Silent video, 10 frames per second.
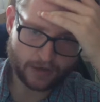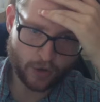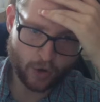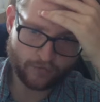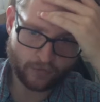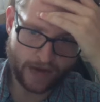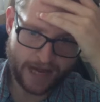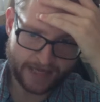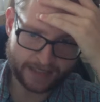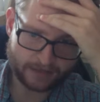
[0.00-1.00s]

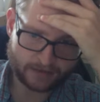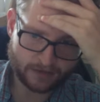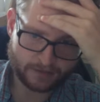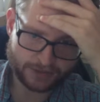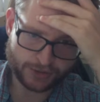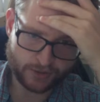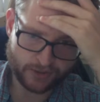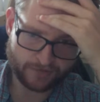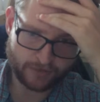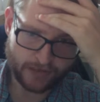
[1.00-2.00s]
override the
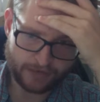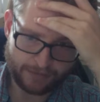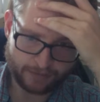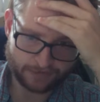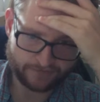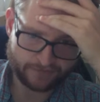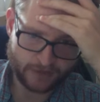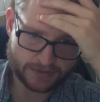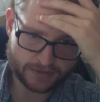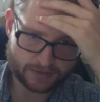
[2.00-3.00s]
majority vote, and we will
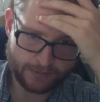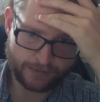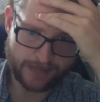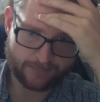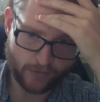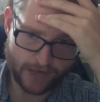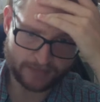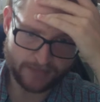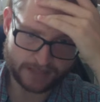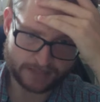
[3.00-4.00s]
have a
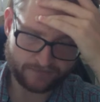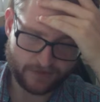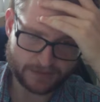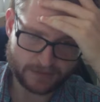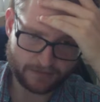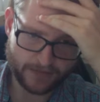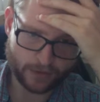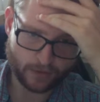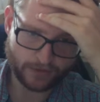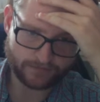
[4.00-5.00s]
randomized default to the
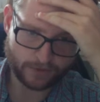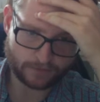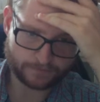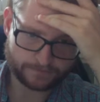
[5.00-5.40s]
minority vote.